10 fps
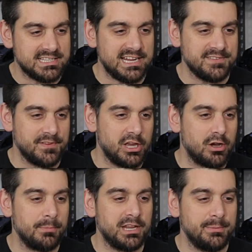today's
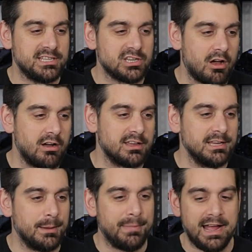video, I'm going to be
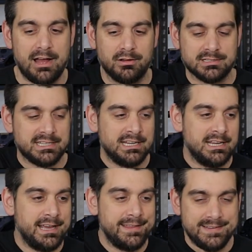talking about
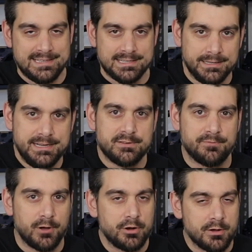these leaked
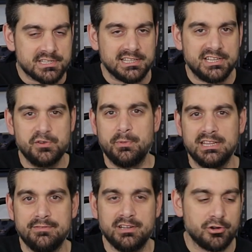photos. Unless you've
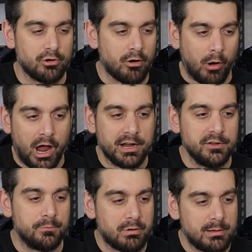been living under a rock,
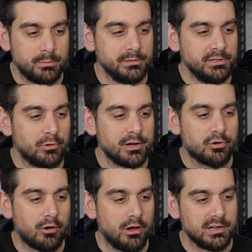you've probably run
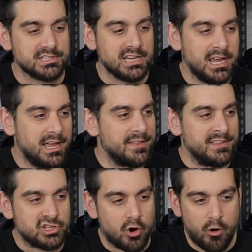across
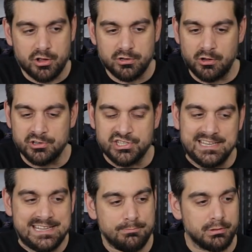this article on
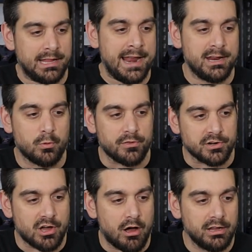GT Planet where they're
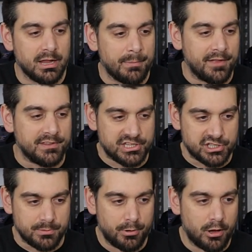talking about these
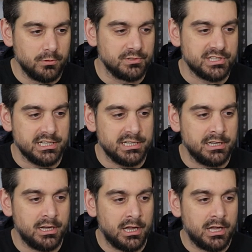supposed